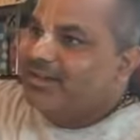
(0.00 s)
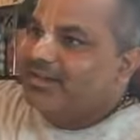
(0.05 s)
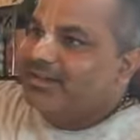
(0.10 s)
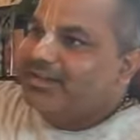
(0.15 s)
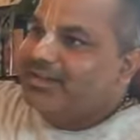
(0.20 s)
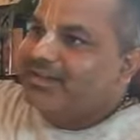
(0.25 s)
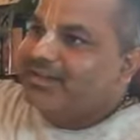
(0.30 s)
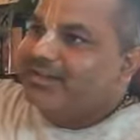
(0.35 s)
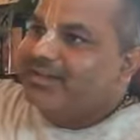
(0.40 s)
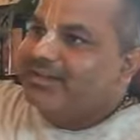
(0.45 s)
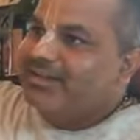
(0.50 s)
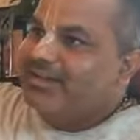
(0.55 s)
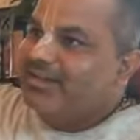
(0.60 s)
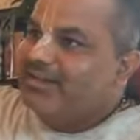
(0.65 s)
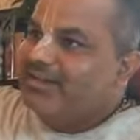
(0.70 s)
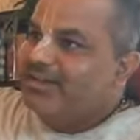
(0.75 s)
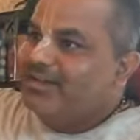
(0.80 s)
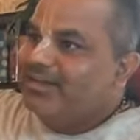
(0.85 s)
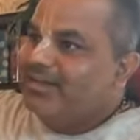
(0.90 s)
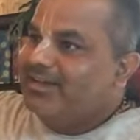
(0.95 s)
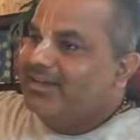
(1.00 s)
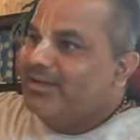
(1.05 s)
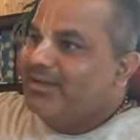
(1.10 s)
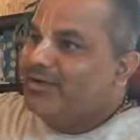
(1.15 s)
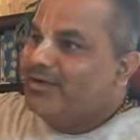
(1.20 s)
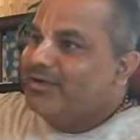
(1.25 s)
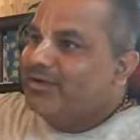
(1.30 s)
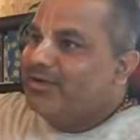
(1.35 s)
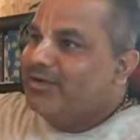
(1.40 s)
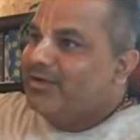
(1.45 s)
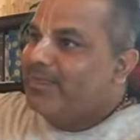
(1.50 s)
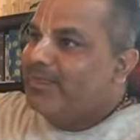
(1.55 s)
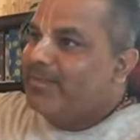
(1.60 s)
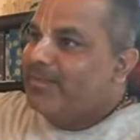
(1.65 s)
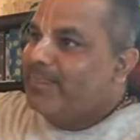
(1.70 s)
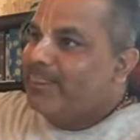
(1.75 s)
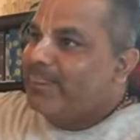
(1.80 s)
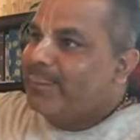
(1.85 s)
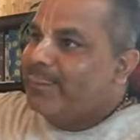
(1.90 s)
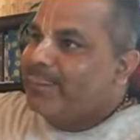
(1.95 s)

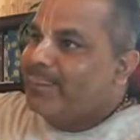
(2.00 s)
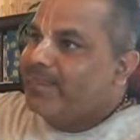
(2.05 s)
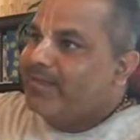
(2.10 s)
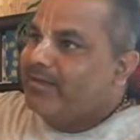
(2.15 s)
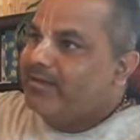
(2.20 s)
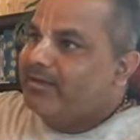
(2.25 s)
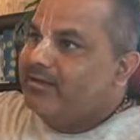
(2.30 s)
Nothing is said.